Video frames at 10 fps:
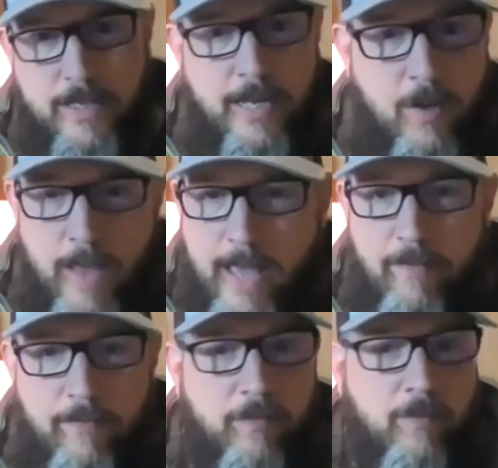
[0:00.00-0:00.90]
I know
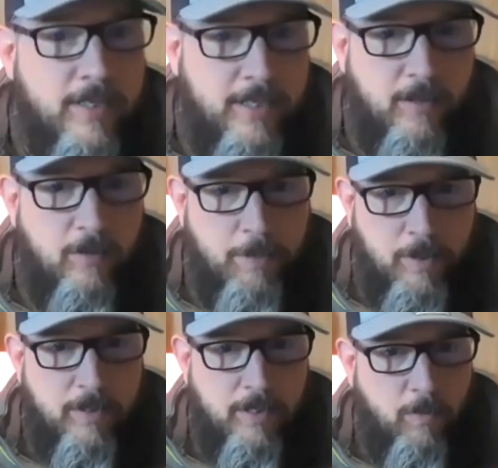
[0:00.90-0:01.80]
every single
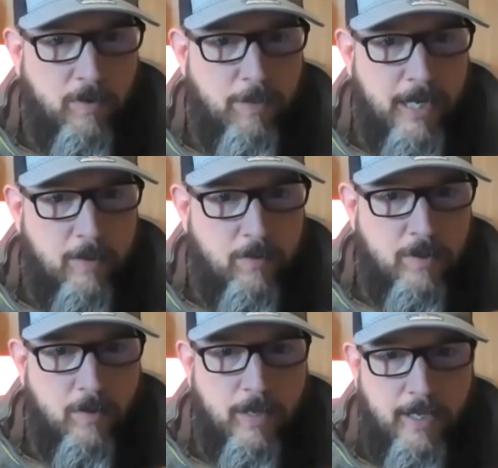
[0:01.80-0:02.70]
person that we've been out
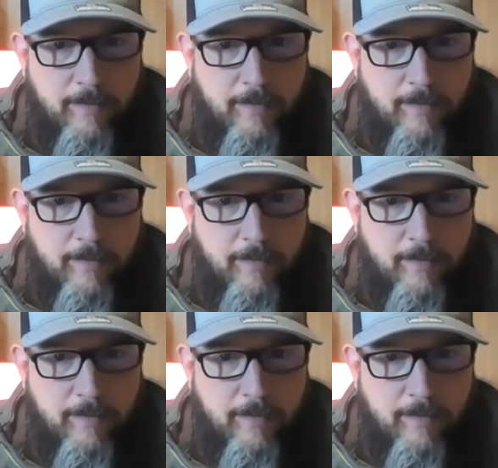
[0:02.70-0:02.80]
to.